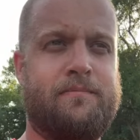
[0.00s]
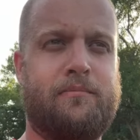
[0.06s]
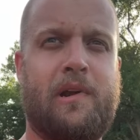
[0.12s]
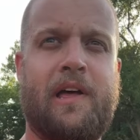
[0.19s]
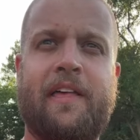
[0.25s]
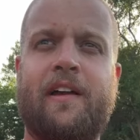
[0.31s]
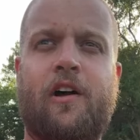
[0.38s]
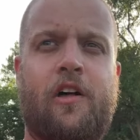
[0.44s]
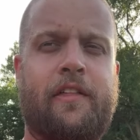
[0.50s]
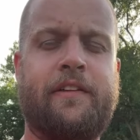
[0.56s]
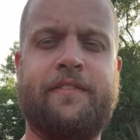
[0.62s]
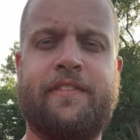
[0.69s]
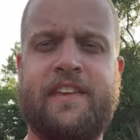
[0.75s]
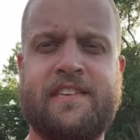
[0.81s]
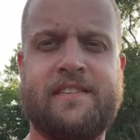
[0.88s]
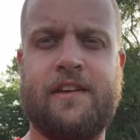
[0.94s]
probably all of
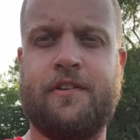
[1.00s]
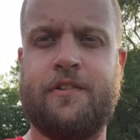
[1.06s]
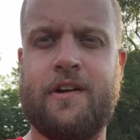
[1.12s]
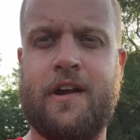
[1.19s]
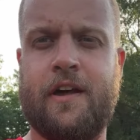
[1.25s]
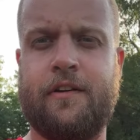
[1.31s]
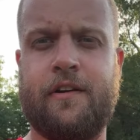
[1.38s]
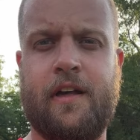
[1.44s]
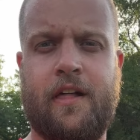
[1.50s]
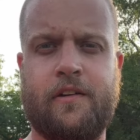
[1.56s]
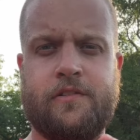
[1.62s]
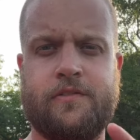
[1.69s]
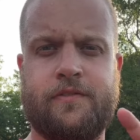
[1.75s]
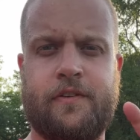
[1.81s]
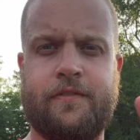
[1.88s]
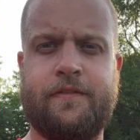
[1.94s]
this under $100
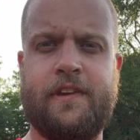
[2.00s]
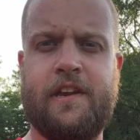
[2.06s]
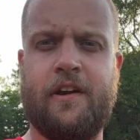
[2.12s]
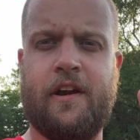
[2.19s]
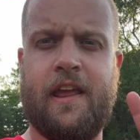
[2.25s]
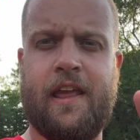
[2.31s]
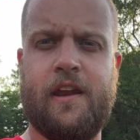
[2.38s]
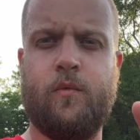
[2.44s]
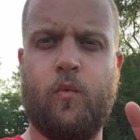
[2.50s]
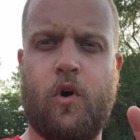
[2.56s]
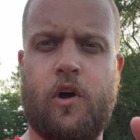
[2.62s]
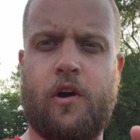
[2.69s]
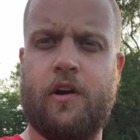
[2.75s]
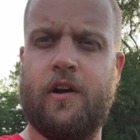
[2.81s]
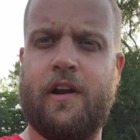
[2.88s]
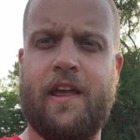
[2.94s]
for feeder and
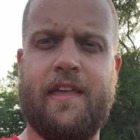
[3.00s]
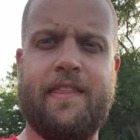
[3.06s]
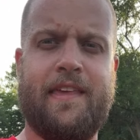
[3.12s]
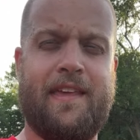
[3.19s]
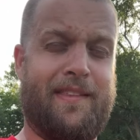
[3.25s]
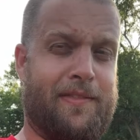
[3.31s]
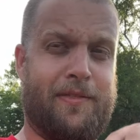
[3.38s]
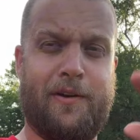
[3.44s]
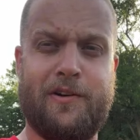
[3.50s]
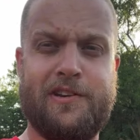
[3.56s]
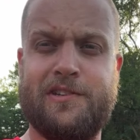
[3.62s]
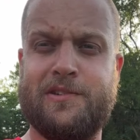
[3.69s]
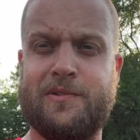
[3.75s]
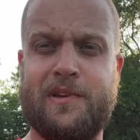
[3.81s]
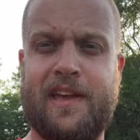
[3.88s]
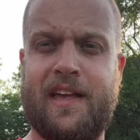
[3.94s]
water and at
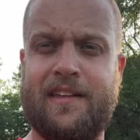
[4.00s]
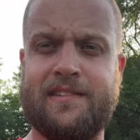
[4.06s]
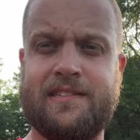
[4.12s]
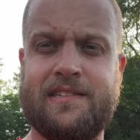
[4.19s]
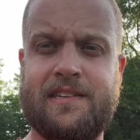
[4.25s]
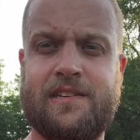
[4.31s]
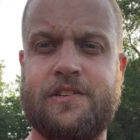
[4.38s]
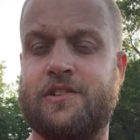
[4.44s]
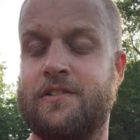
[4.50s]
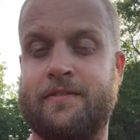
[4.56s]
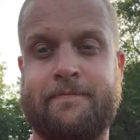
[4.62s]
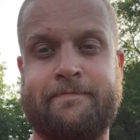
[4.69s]
32 gallons each,